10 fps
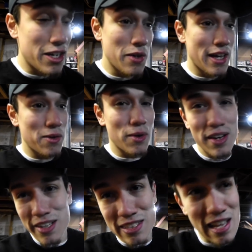and you hit
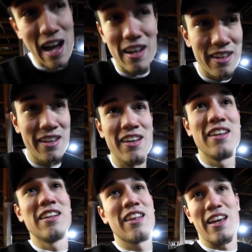one, it's not,
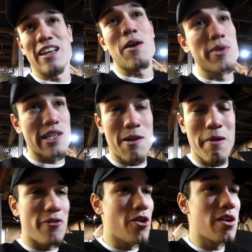like, I wasn't on
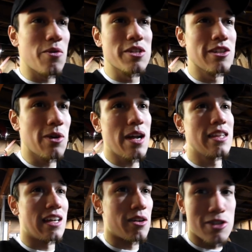my phone, I wasn't doing
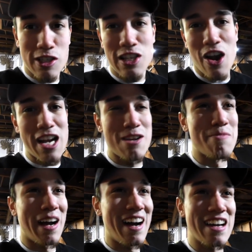anything, I was just scratching
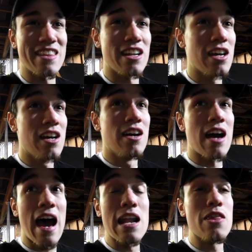my eye, and then
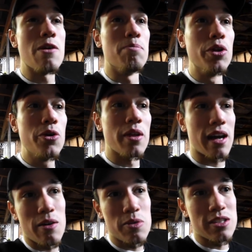out of the blue,
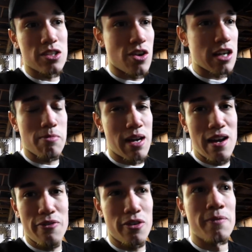like, I wasn't scratching
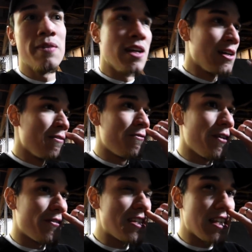my eye for
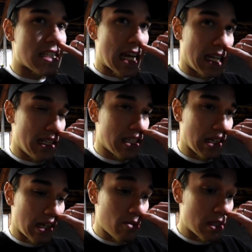15 seconds,
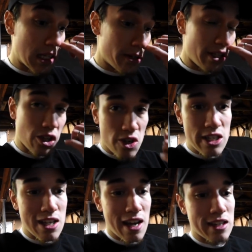like, it was literally 3
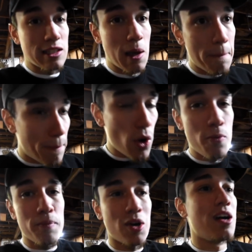seconds,
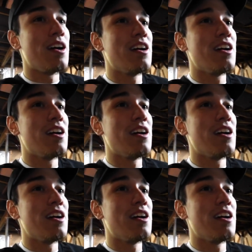boom,